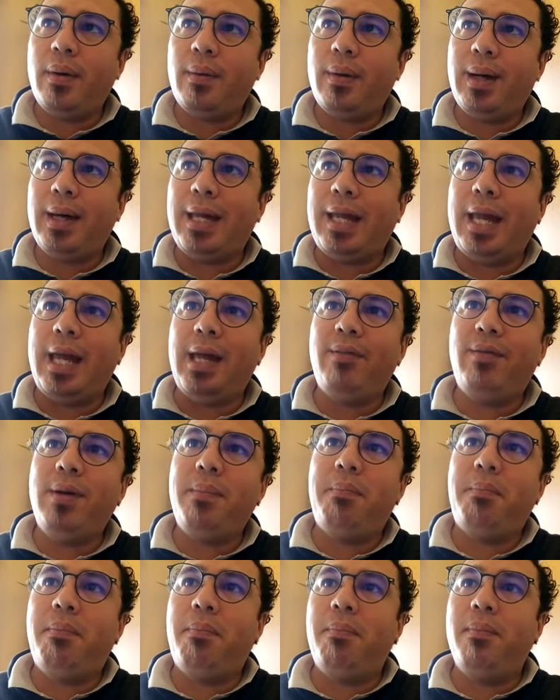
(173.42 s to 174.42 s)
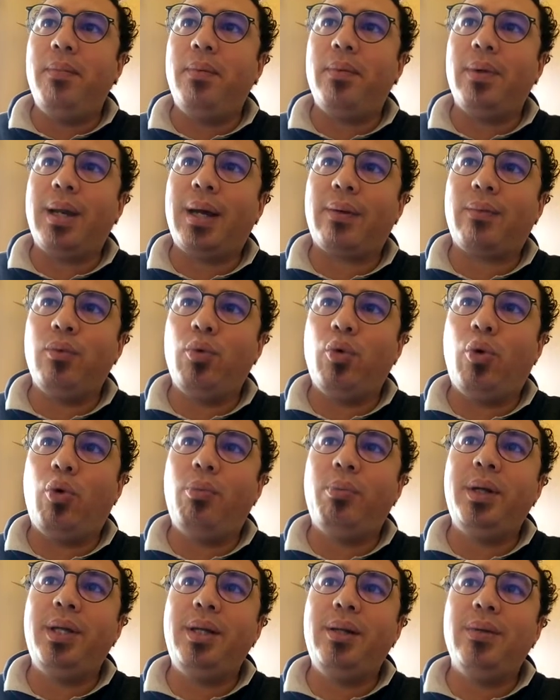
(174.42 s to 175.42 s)
a heavy, like
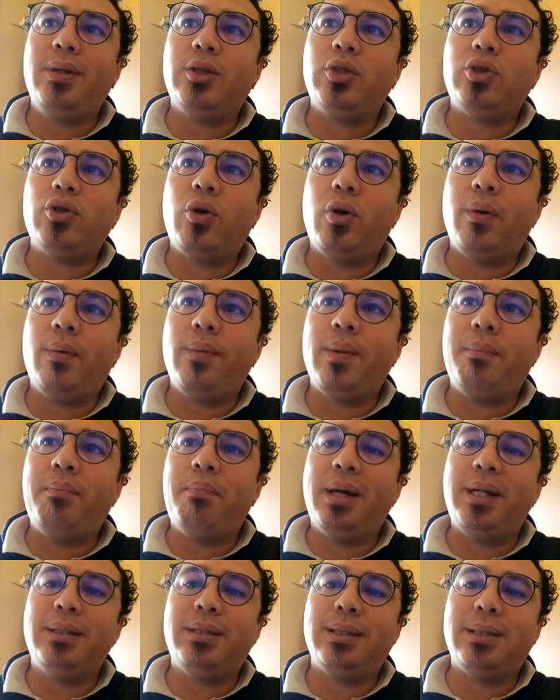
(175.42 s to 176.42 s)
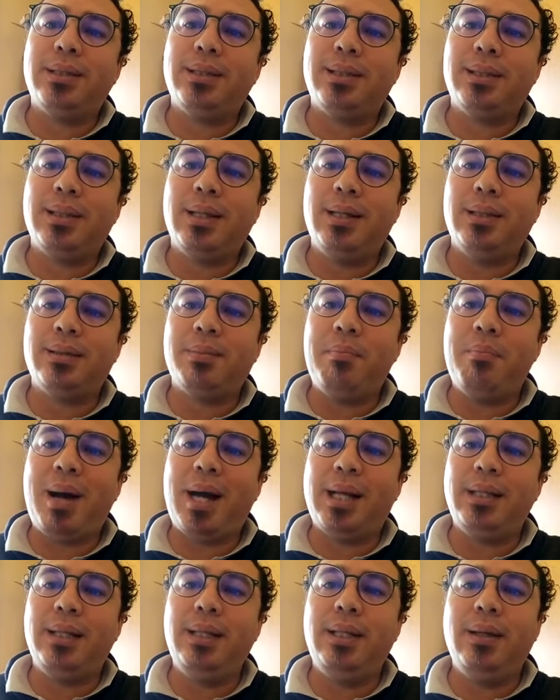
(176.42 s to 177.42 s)
normally in the song the bass is
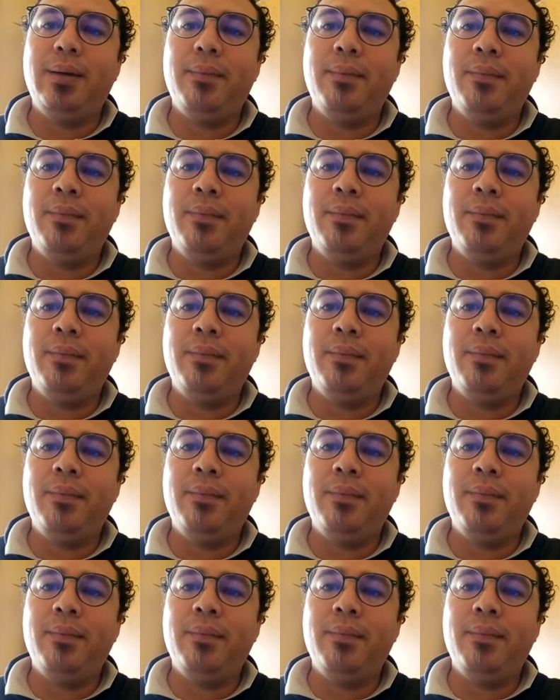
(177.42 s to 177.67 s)
muddied,